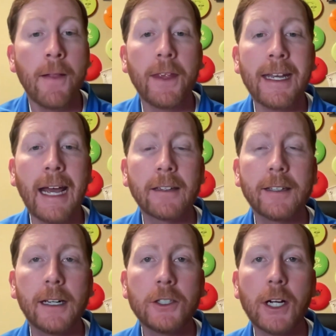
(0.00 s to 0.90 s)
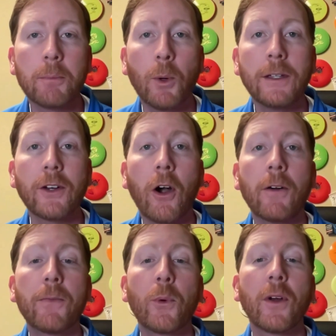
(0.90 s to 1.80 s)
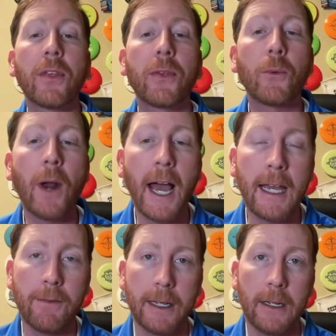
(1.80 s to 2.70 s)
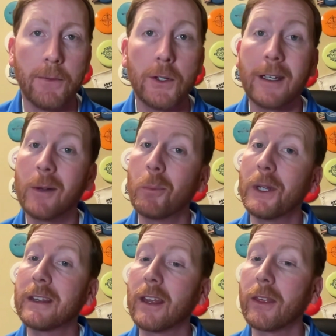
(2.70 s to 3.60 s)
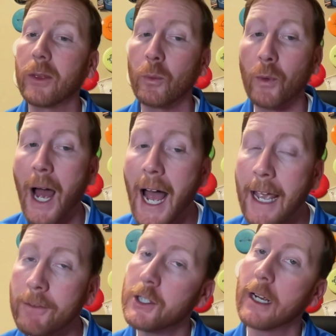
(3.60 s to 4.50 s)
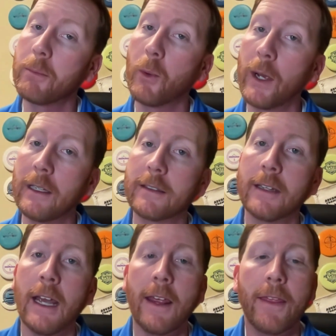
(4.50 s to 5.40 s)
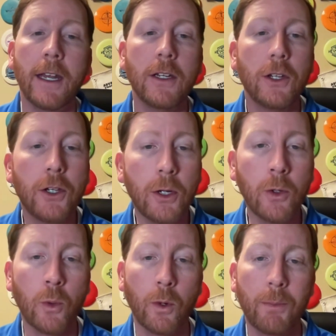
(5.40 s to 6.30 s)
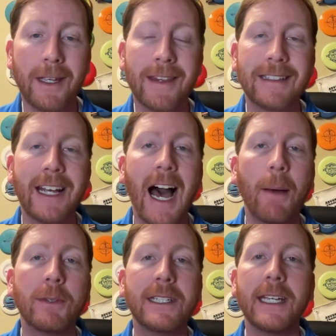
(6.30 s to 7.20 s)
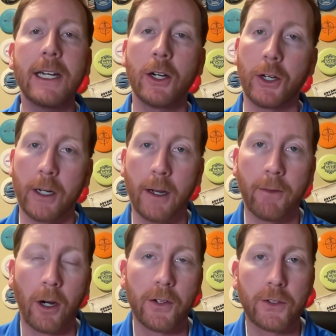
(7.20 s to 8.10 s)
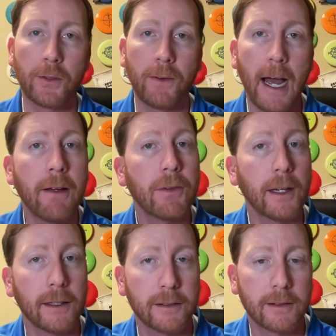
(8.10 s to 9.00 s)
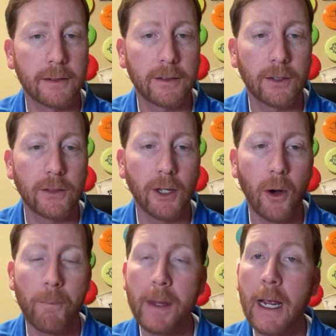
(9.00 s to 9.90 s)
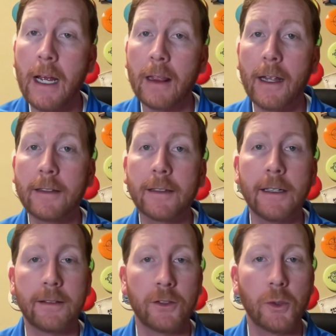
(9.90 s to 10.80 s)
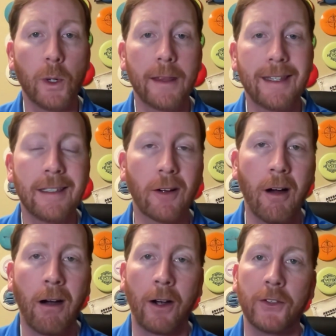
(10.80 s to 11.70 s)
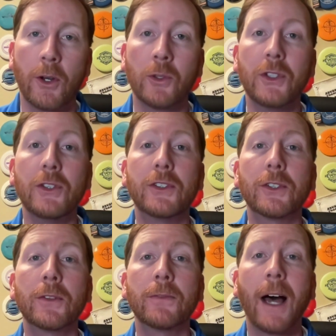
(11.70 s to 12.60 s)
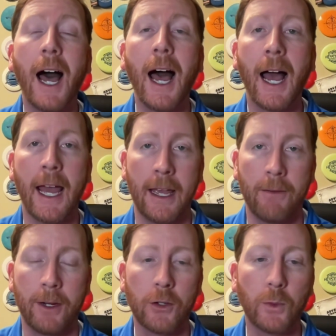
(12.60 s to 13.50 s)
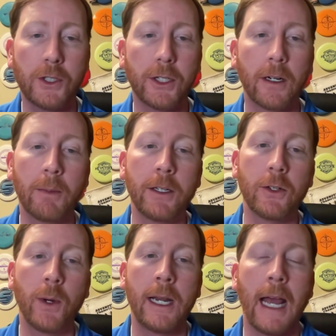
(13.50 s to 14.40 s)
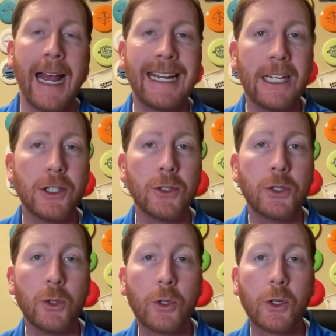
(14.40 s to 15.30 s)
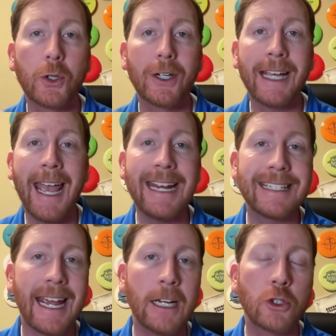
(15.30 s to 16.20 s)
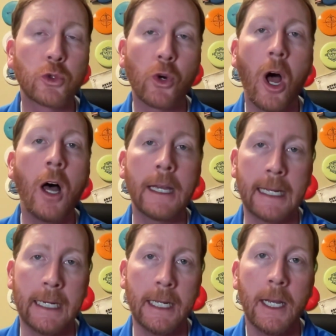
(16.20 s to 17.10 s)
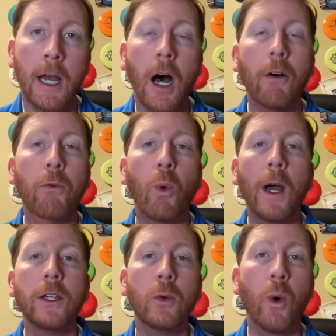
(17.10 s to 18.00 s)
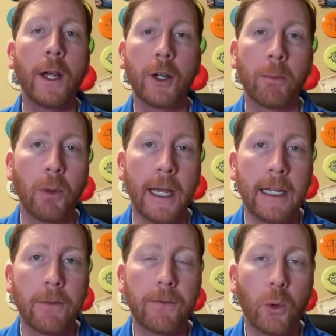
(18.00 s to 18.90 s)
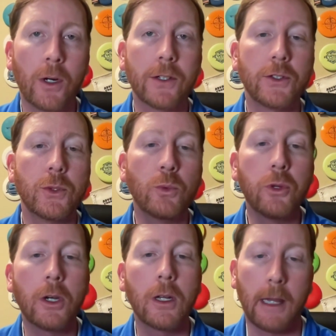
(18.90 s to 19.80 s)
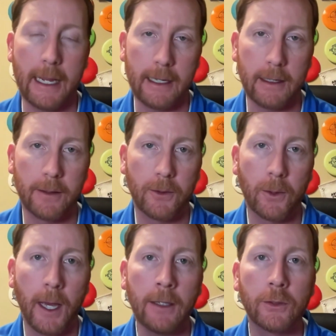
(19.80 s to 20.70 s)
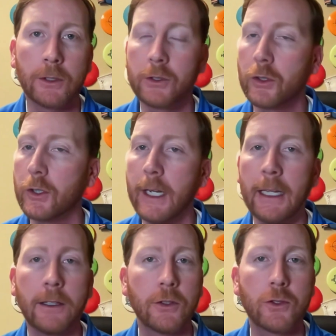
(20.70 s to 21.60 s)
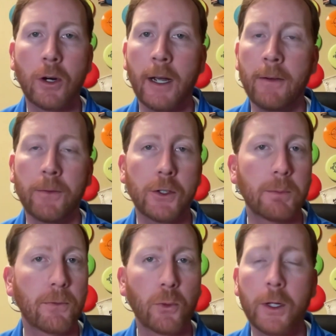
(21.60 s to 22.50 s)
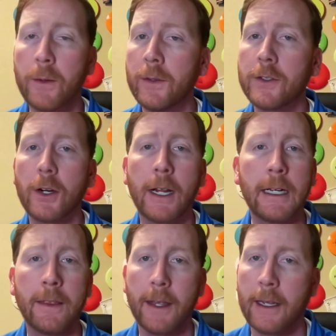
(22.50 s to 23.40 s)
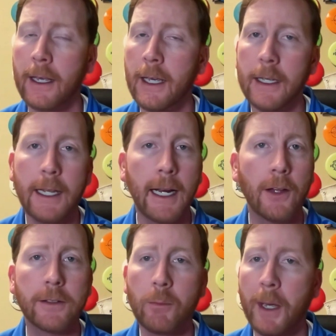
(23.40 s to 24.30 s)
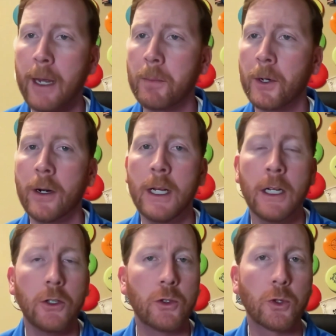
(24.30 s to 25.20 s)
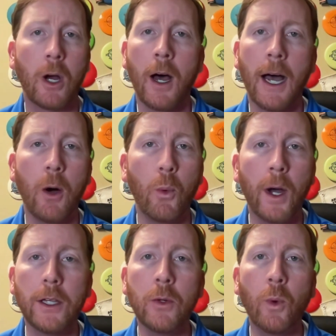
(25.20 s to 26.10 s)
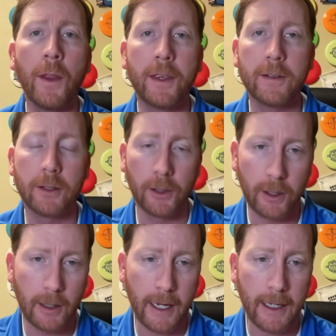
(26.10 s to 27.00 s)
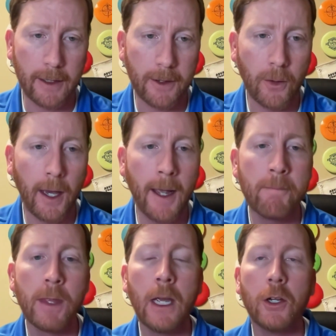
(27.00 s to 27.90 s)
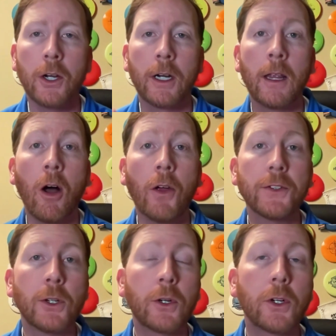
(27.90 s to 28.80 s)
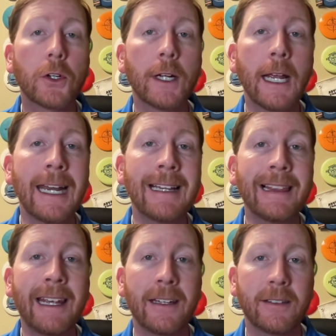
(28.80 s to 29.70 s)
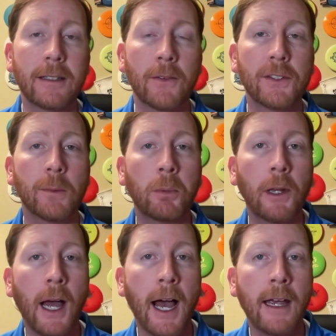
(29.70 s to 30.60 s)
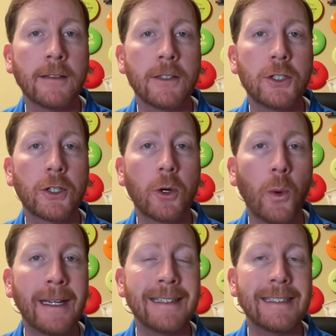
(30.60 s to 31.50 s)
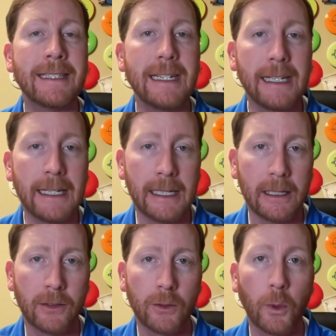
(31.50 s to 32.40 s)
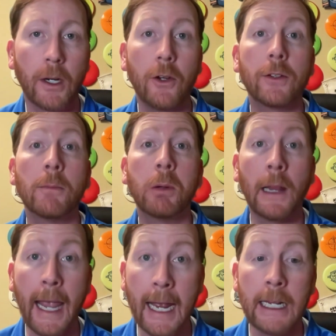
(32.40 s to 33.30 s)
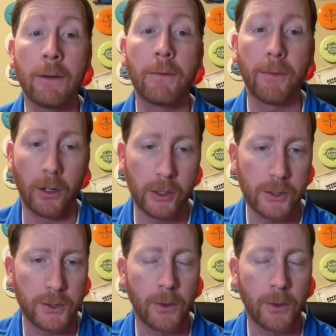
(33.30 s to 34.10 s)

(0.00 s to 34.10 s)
The next set of checkpoints are for thriving. If you can complete the thrive checkpoints, then you will be in the top tier of our survivalists. So let's listen to what these are. So to survive, here's what you're going to be doing. I need you to create a drawing of what you want your blanket fort to look like. Okay, so just create this drawing first before you even start anything. Get out some paper, draw out what you want this to look like. Okay, you're going to also create a list of supplies that you're going to need. So we're going to do some planning first.